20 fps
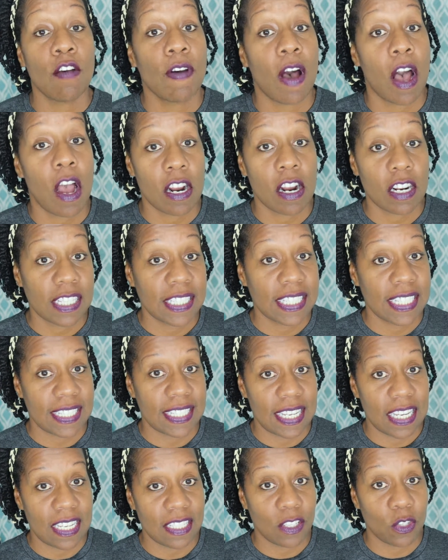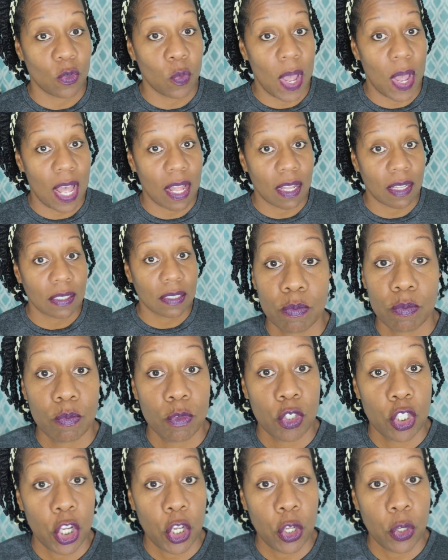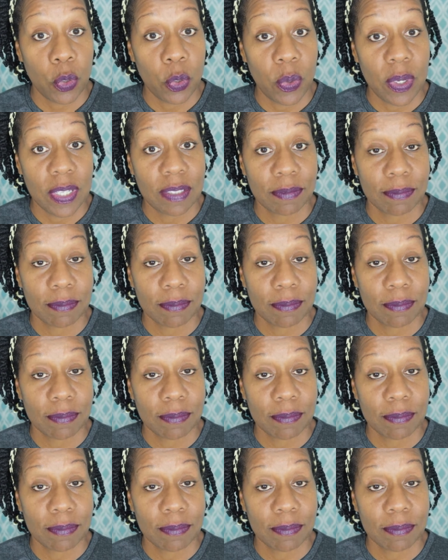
of heart disease as well. Two,